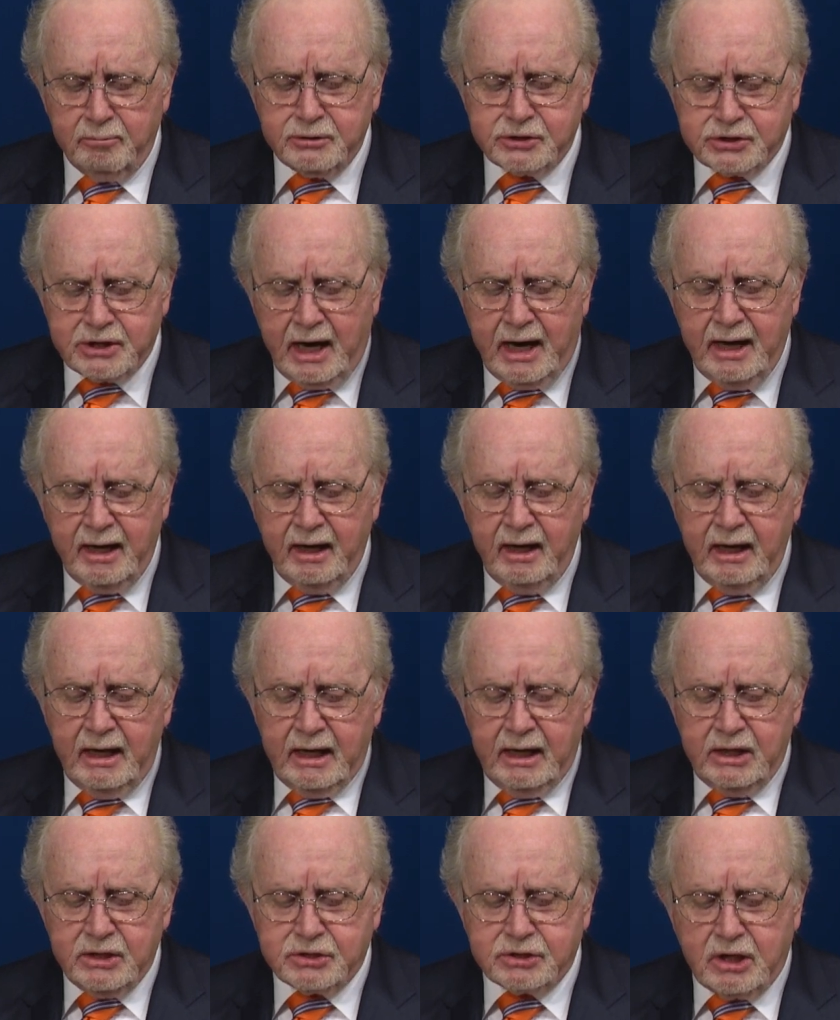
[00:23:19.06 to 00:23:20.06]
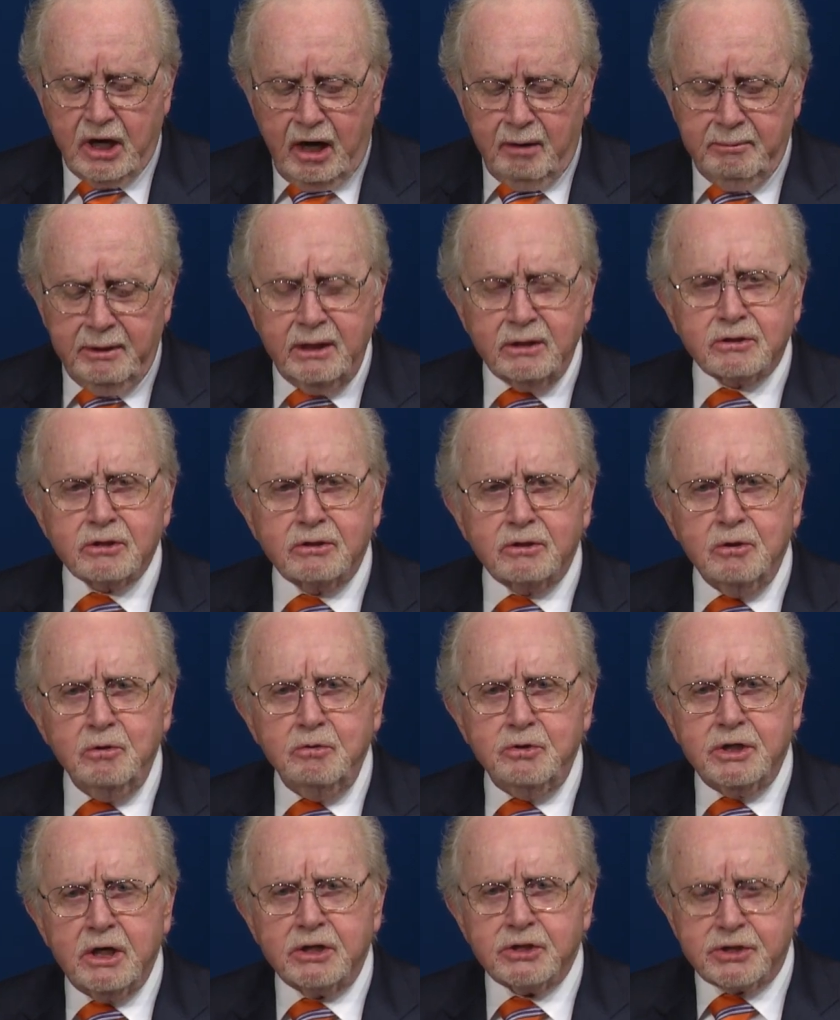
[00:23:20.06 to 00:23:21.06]
The Messiah is coming to
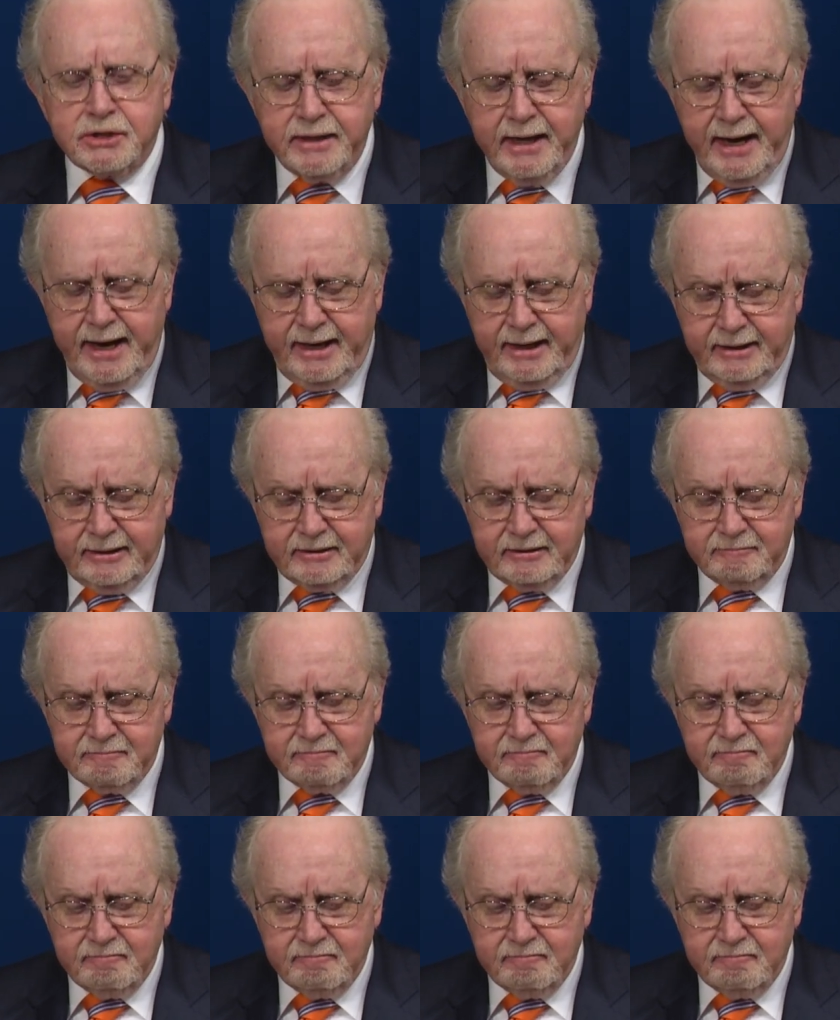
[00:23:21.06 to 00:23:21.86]
do just that.